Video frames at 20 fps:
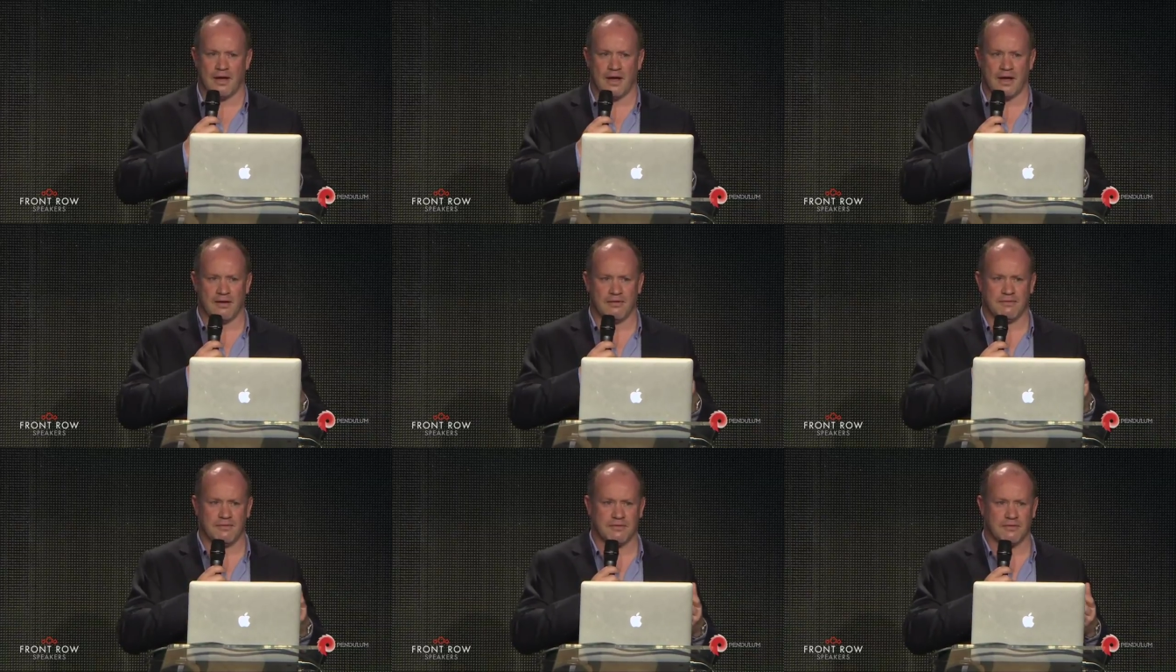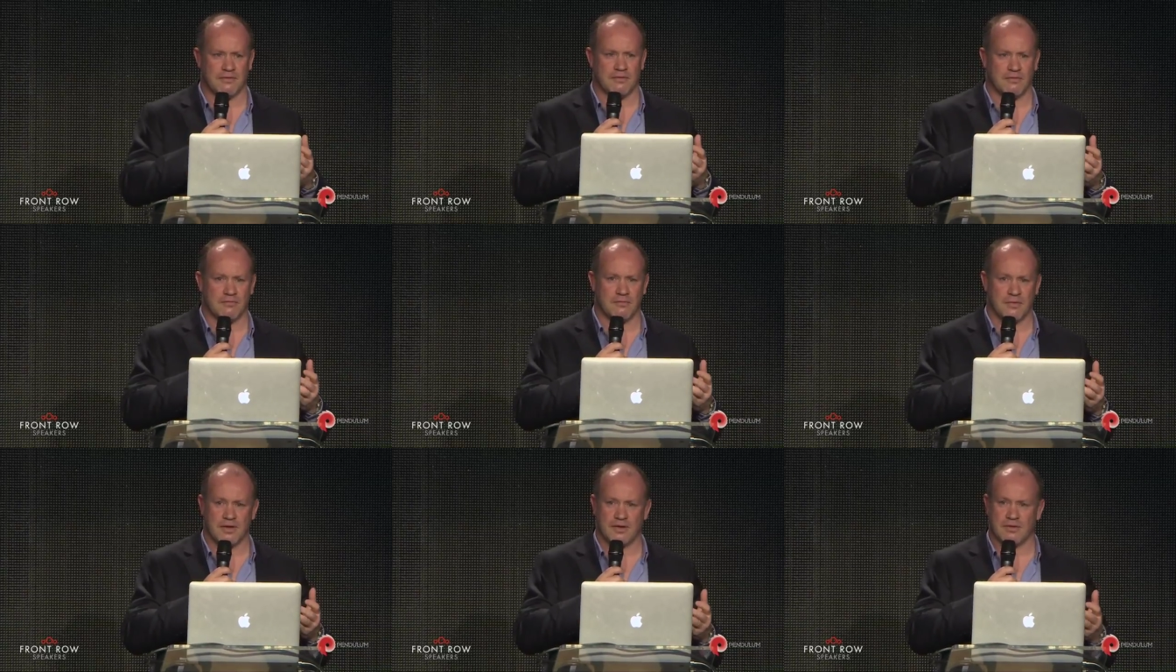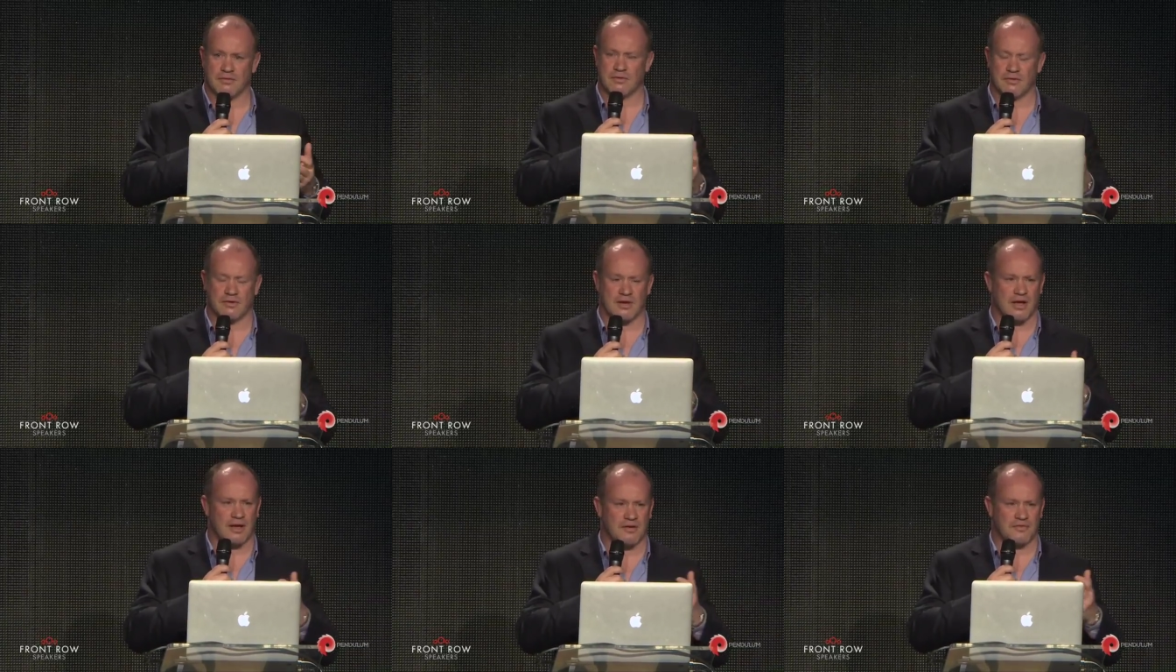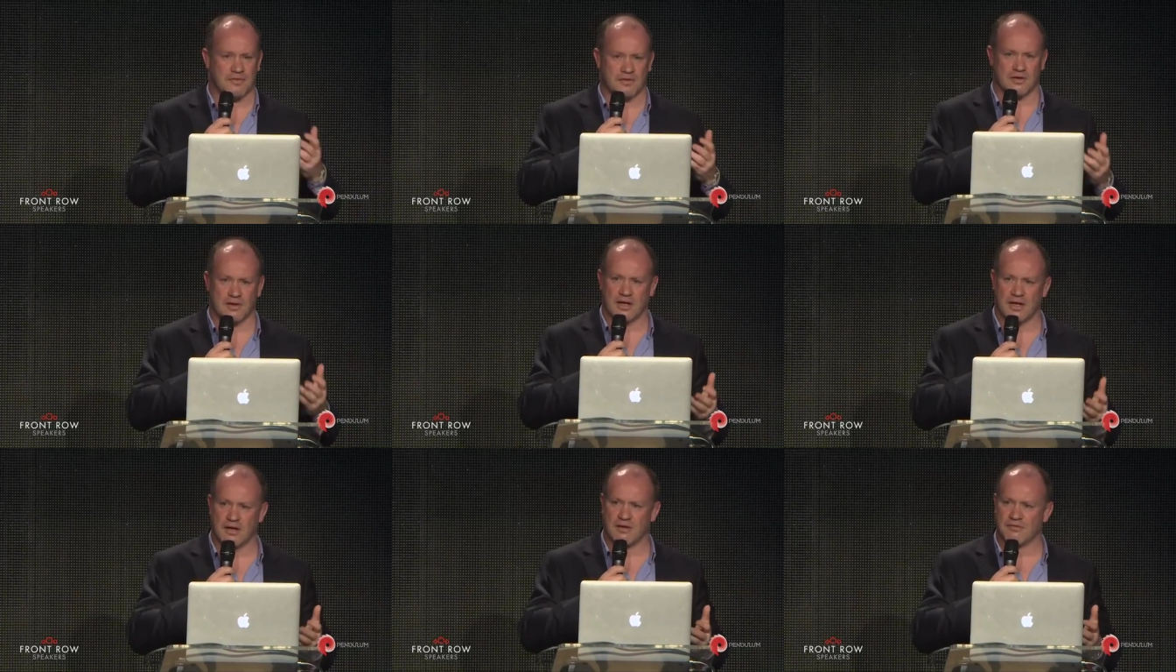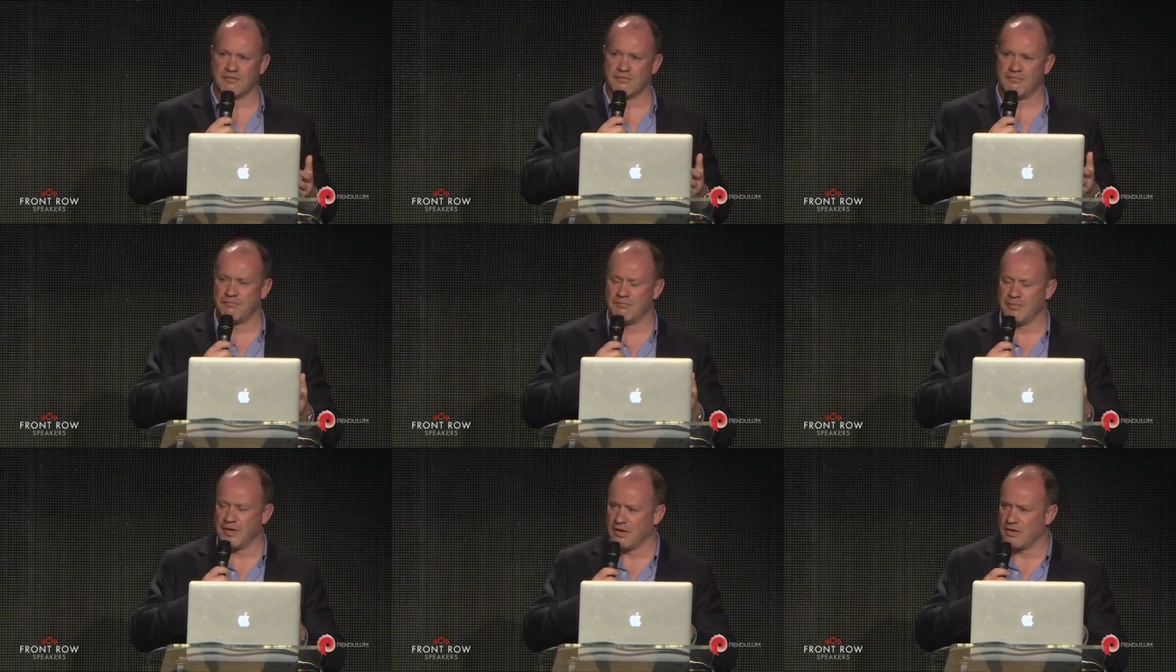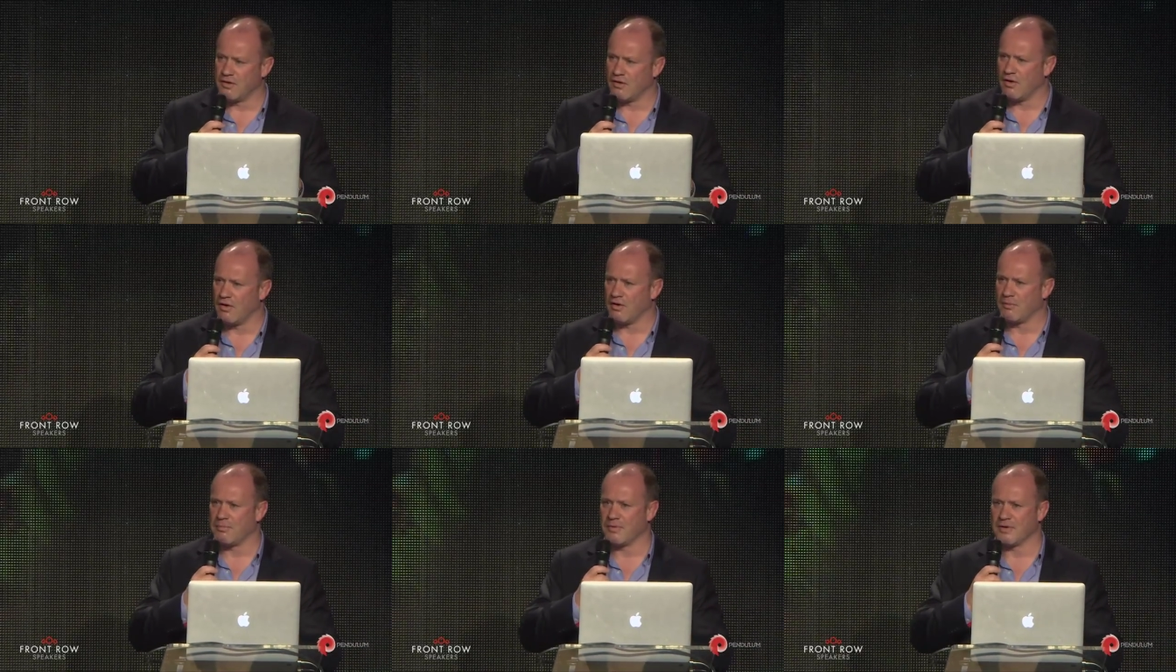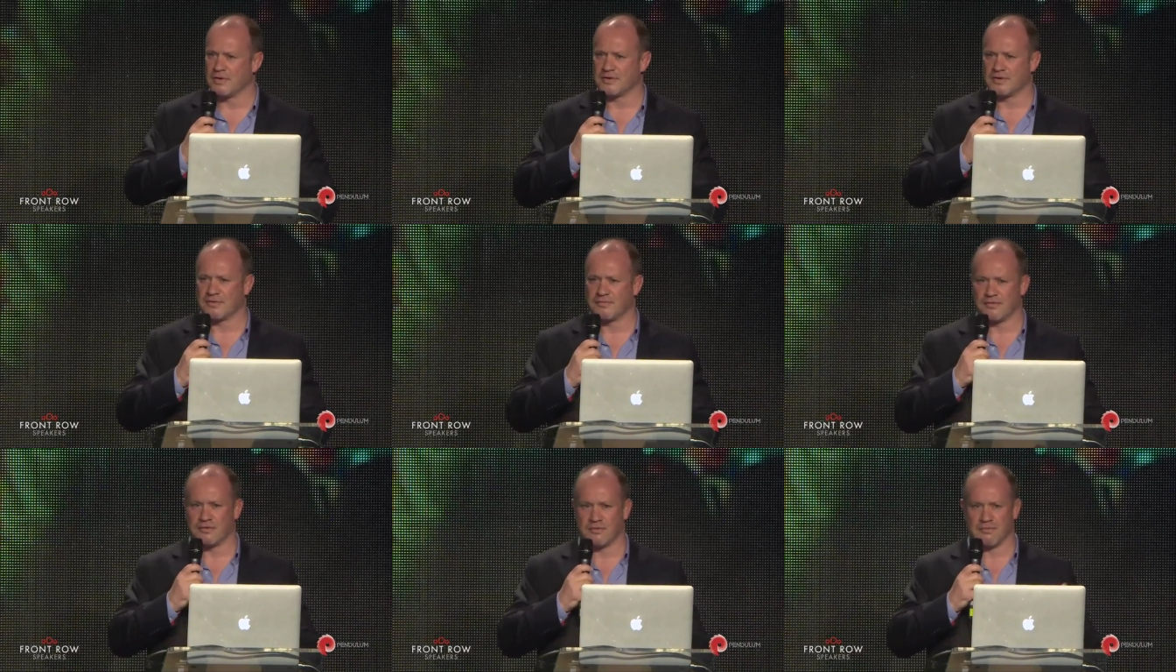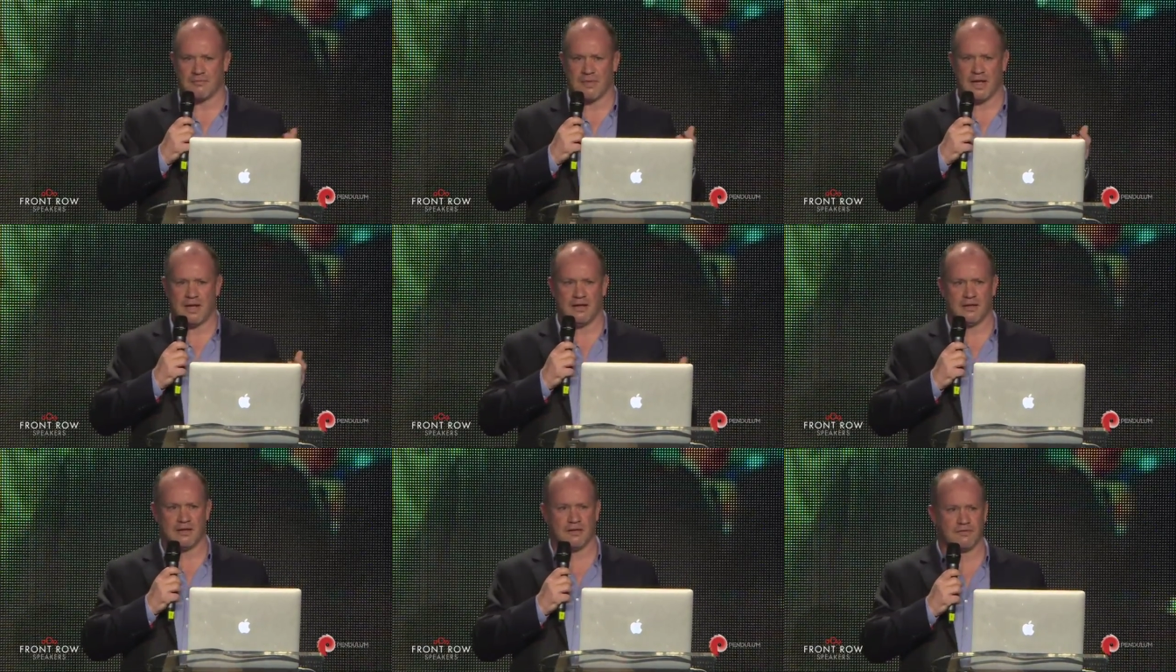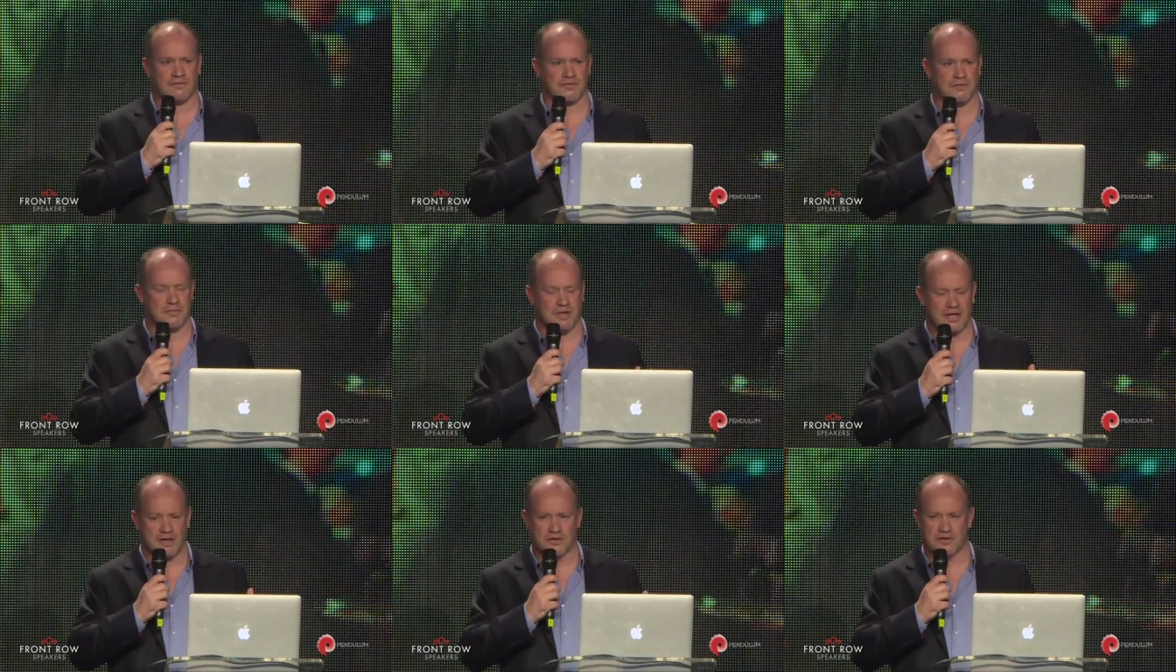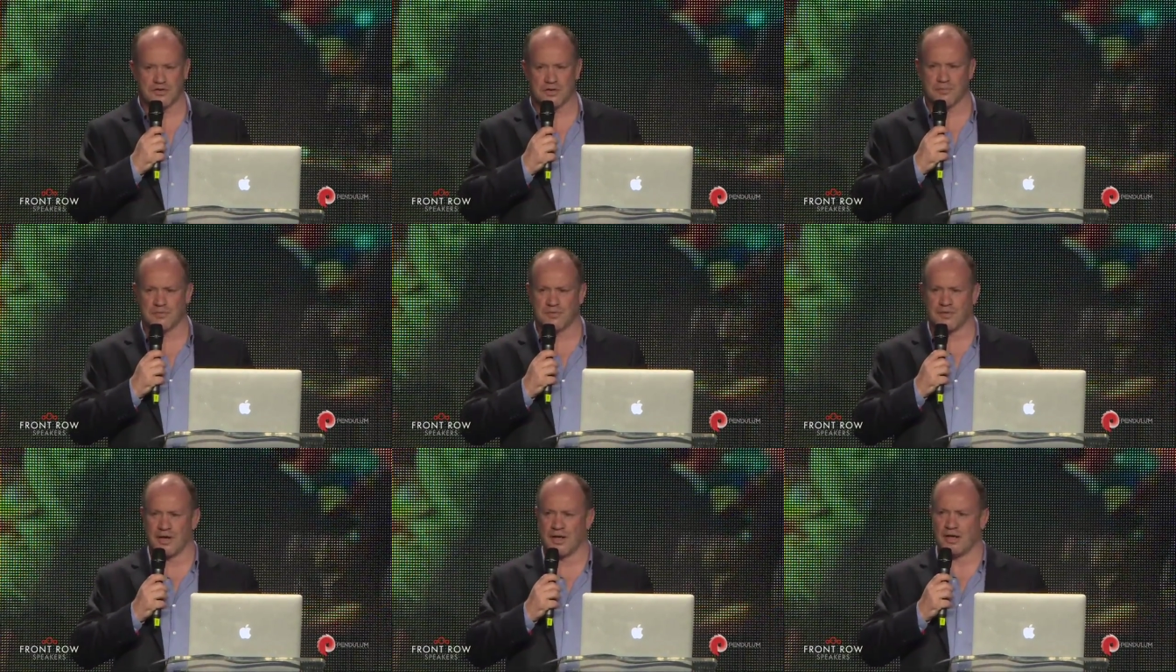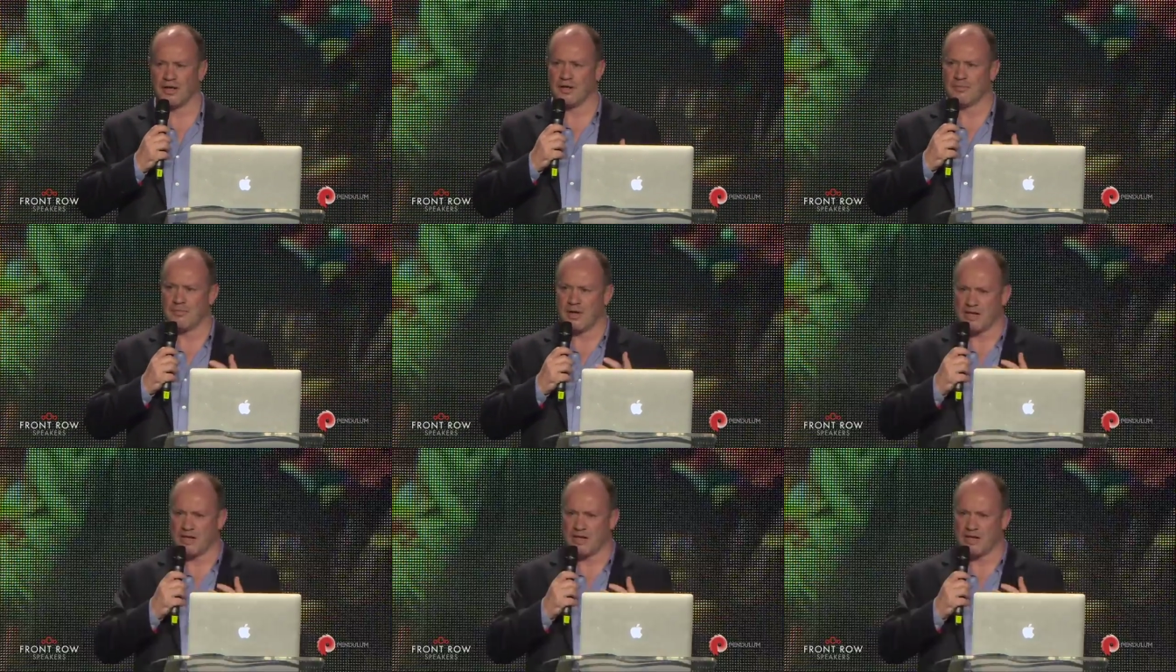And we look after a lot of big corporates from anything from leadership training,